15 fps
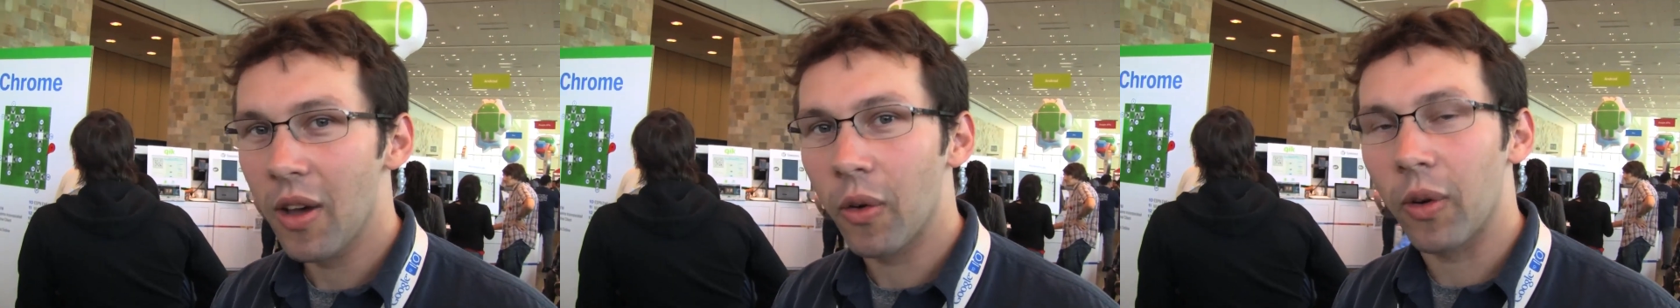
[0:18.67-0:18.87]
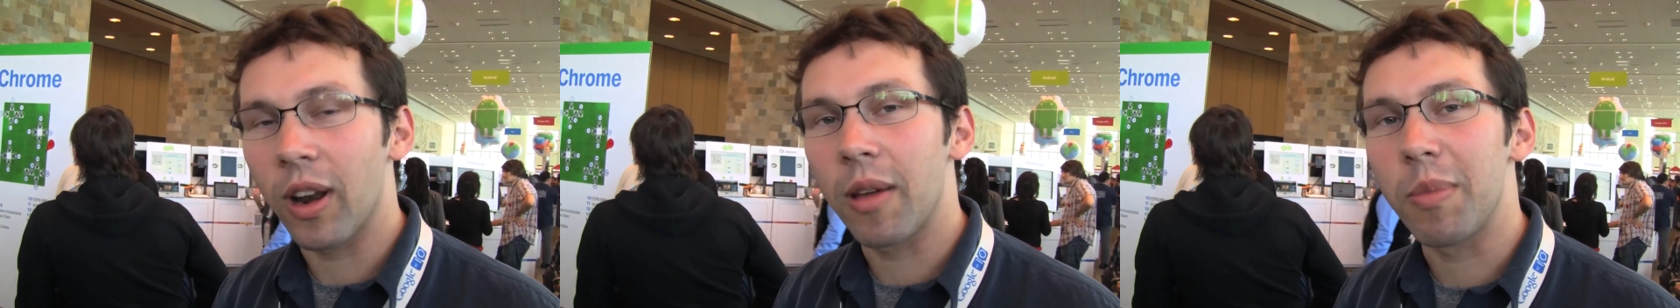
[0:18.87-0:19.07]

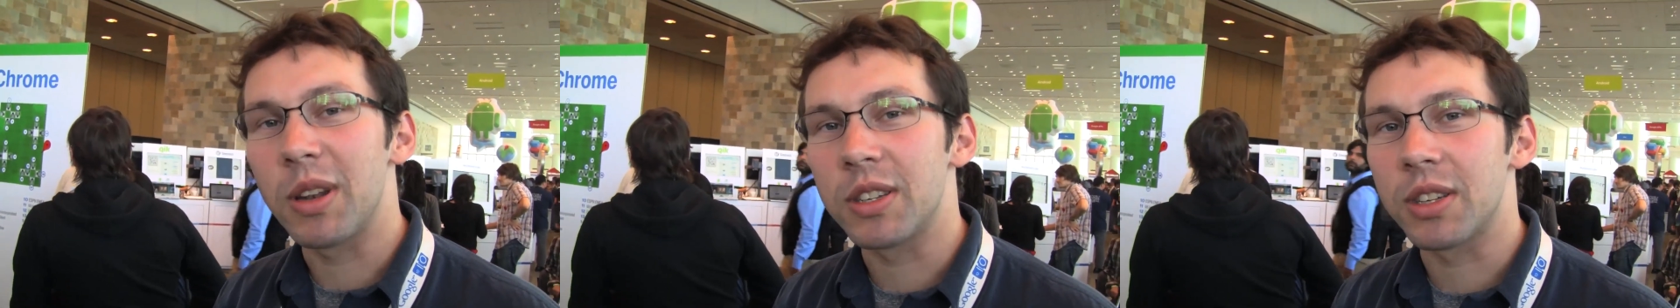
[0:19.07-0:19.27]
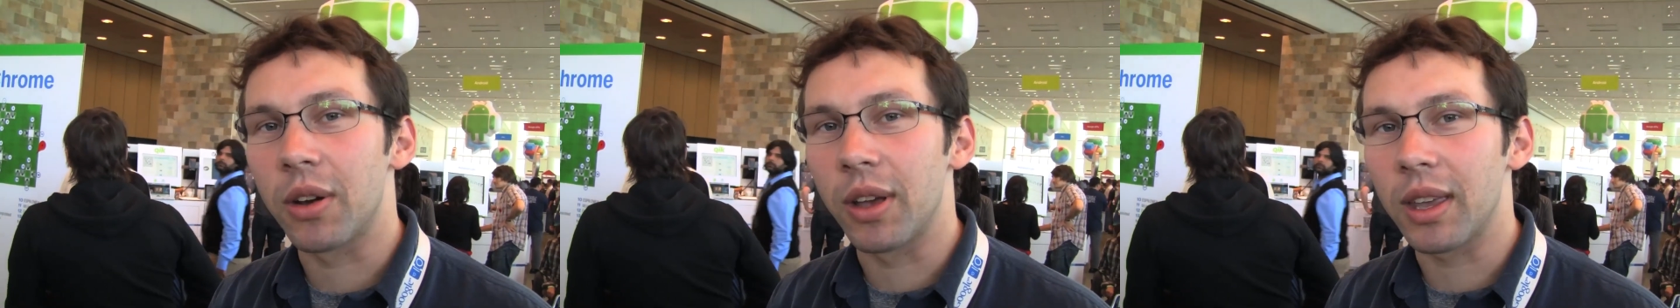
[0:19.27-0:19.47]
What I've been
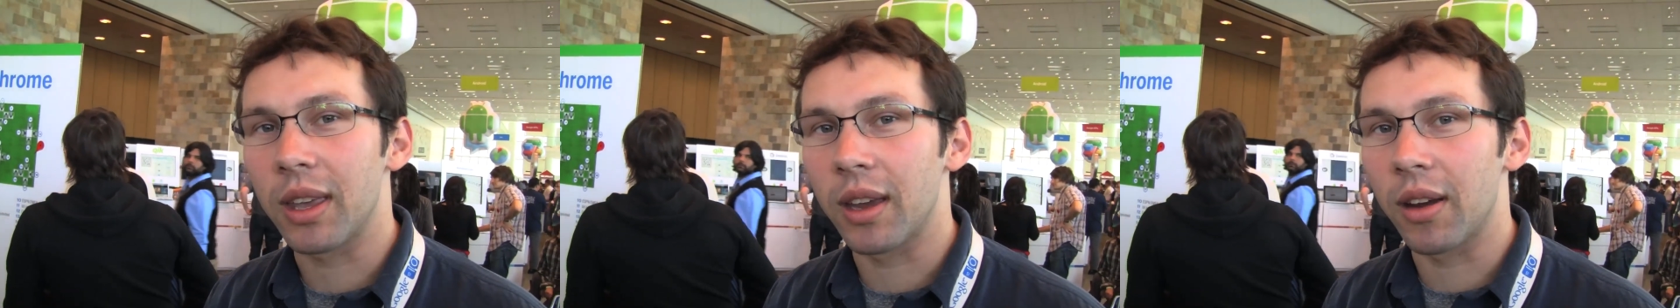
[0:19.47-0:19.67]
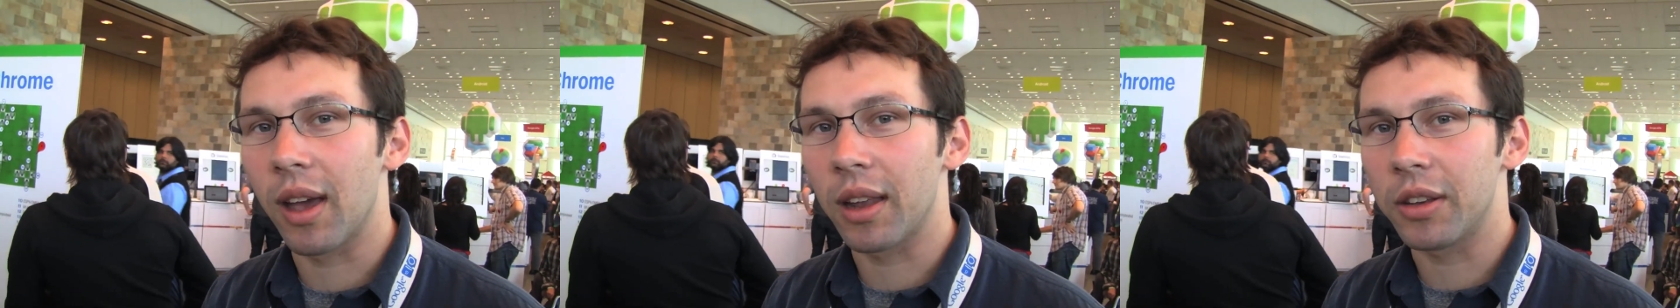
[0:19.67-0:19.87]
showing
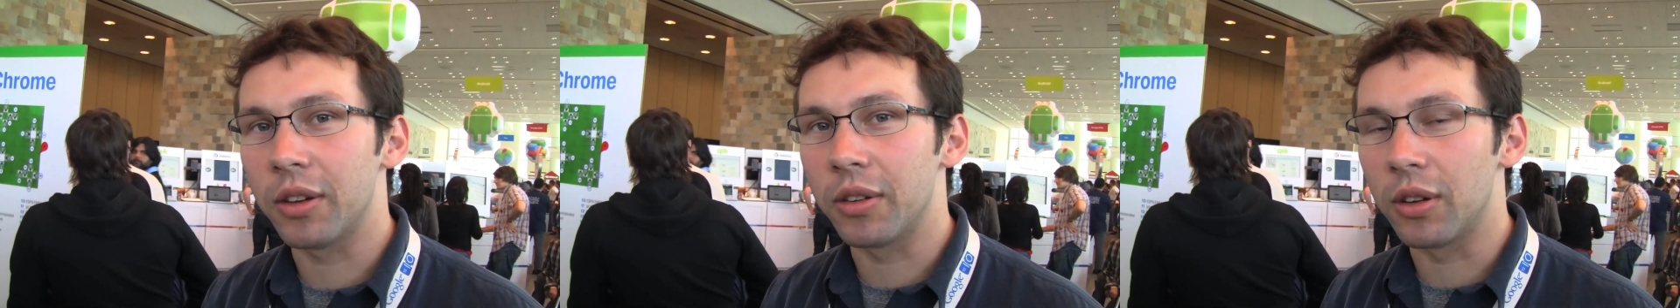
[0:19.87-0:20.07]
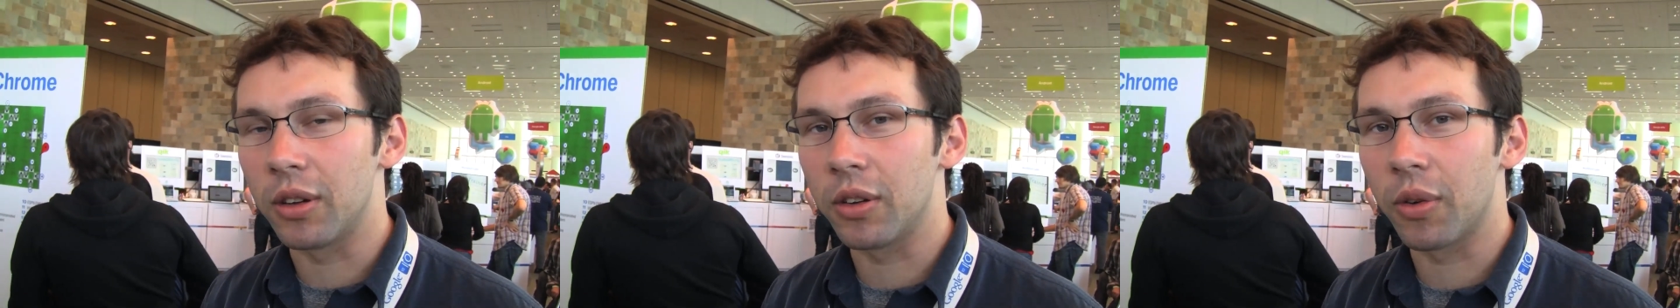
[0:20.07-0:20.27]
here at
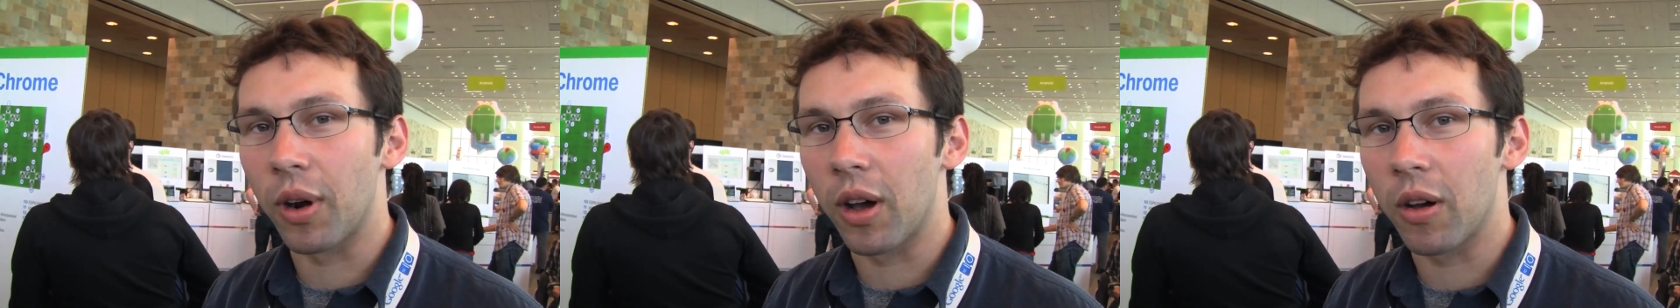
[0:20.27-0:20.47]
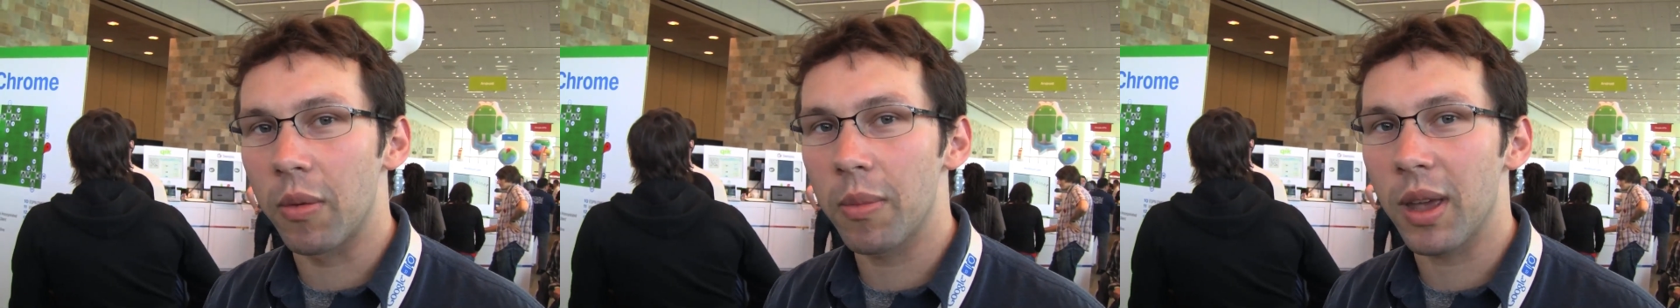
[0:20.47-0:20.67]
Google
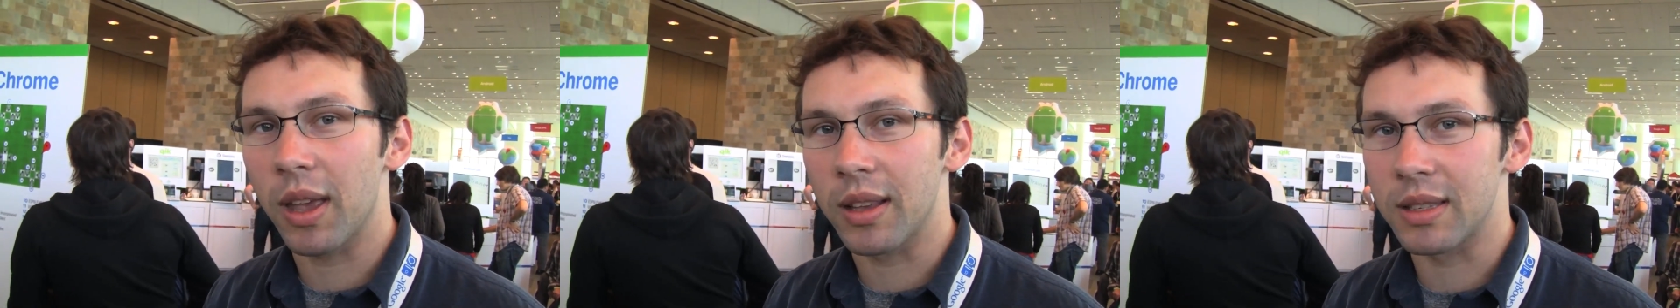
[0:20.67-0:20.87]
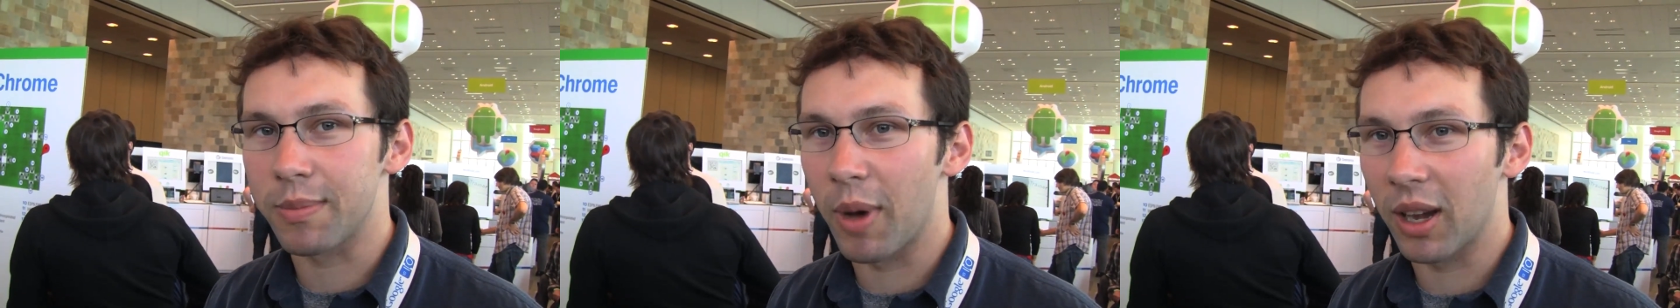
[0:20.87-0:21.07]
Chrome
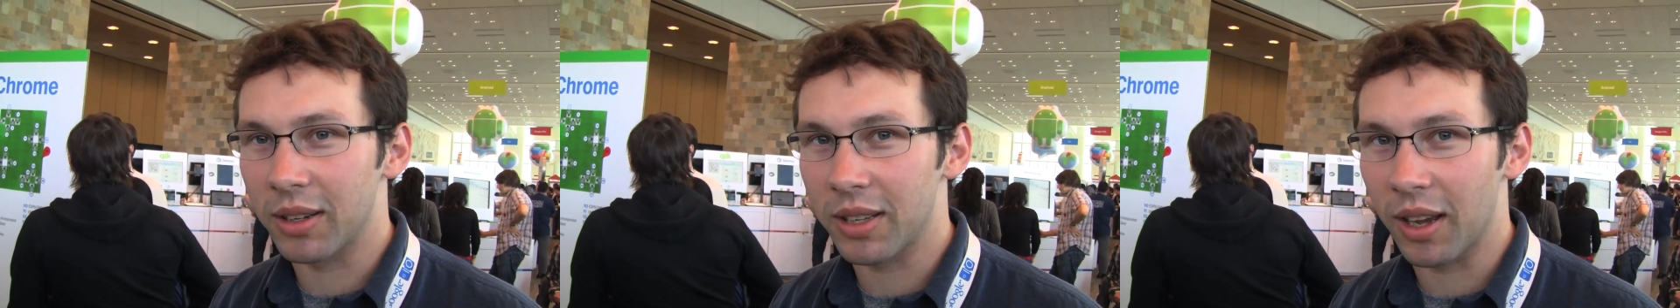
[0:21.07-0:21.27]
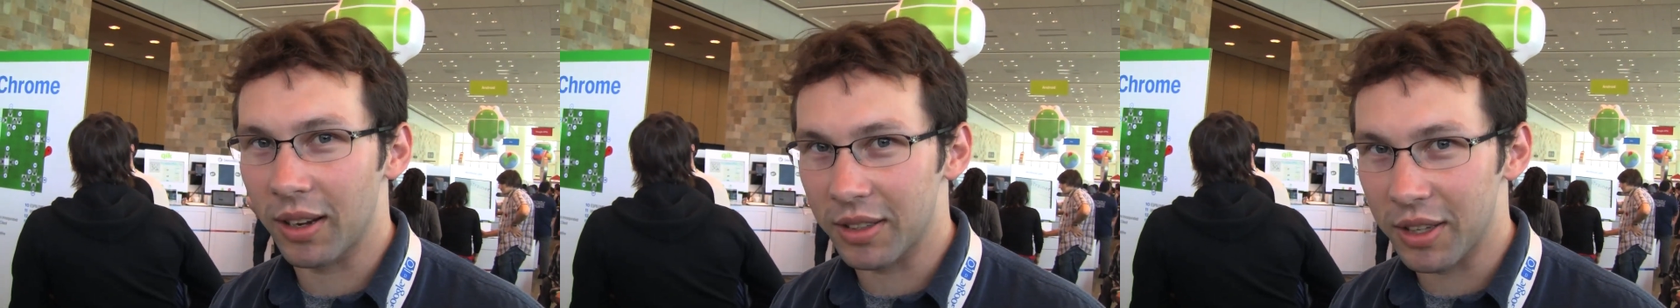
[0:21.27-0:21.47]
is
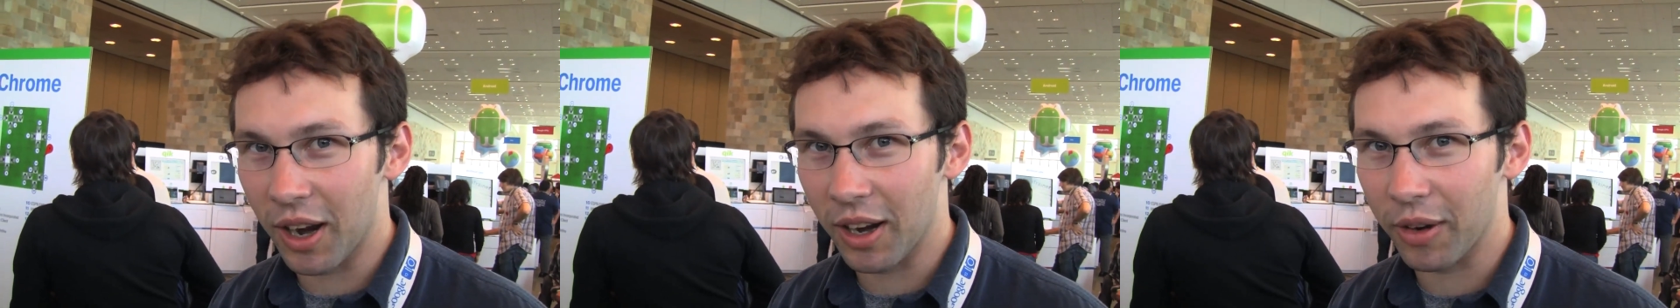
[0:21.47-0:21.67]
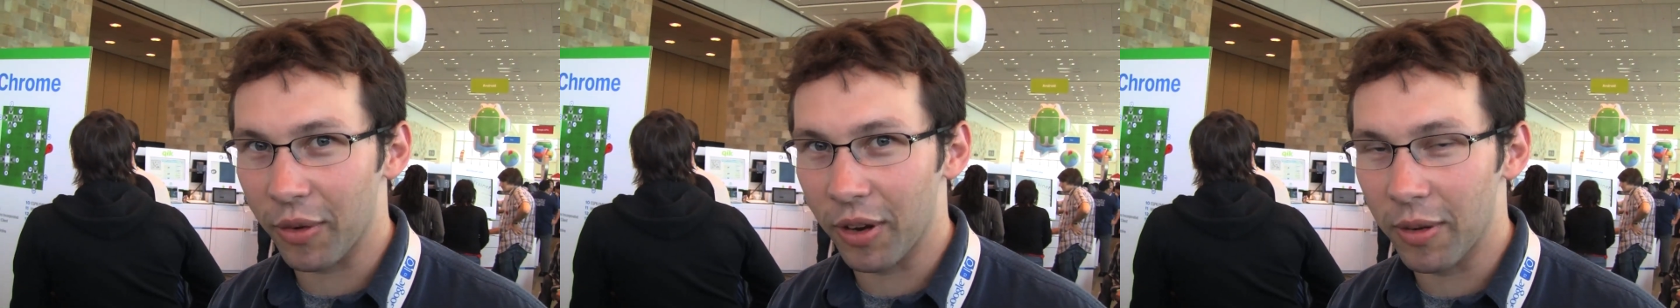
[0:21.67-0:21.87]
MugTug
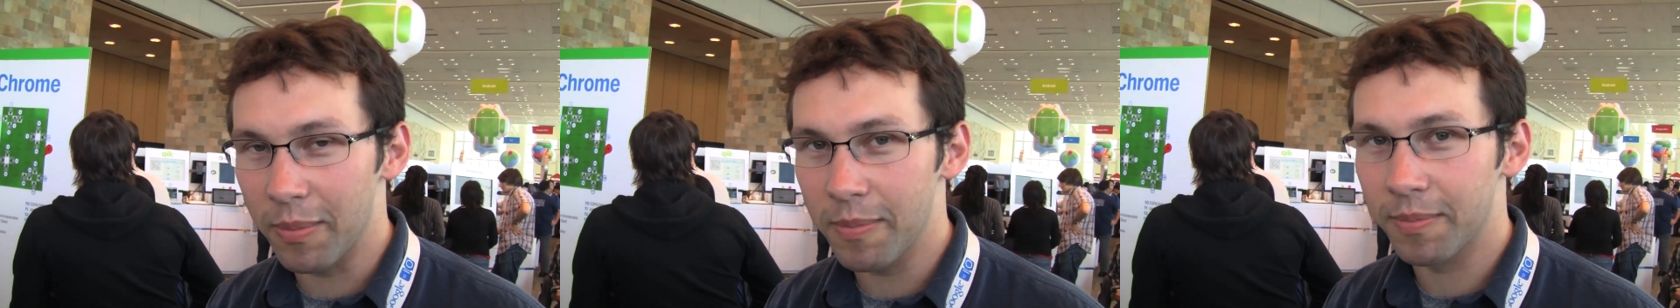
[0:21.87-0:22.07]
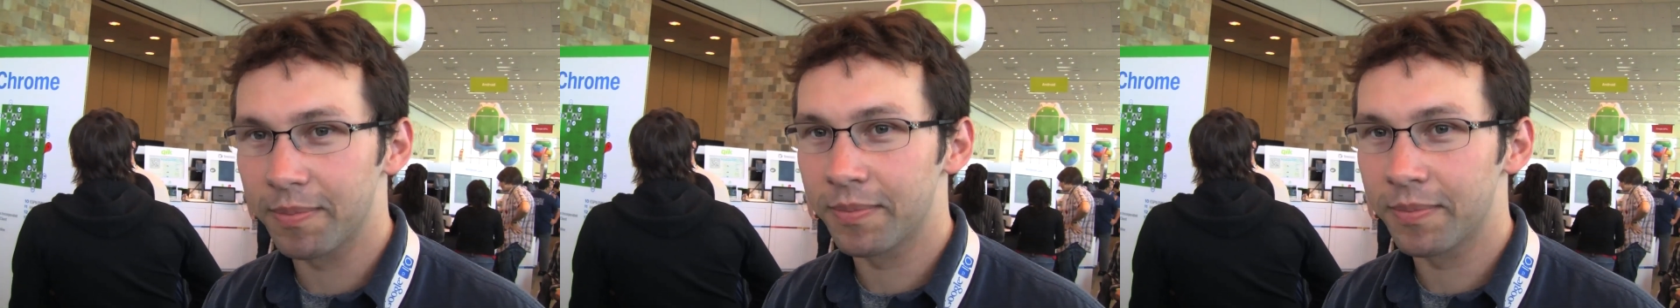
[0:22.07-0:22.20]
Darkroom.